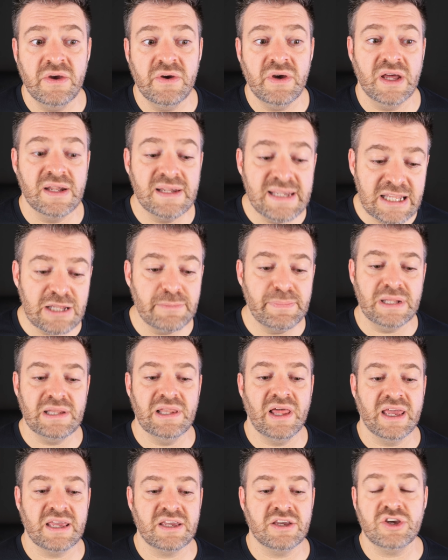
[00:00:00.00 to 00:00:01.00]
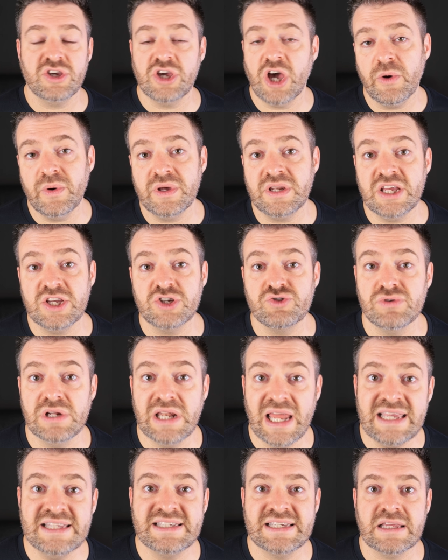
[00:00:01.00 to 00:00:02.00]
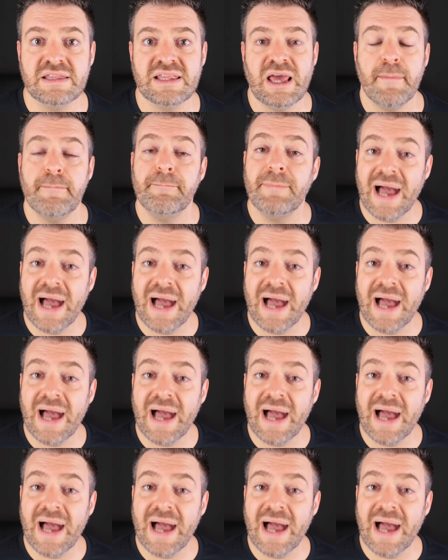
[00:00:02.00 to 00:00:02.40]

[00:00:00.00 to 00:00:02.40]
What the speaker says: a little bit like Cohen is relating that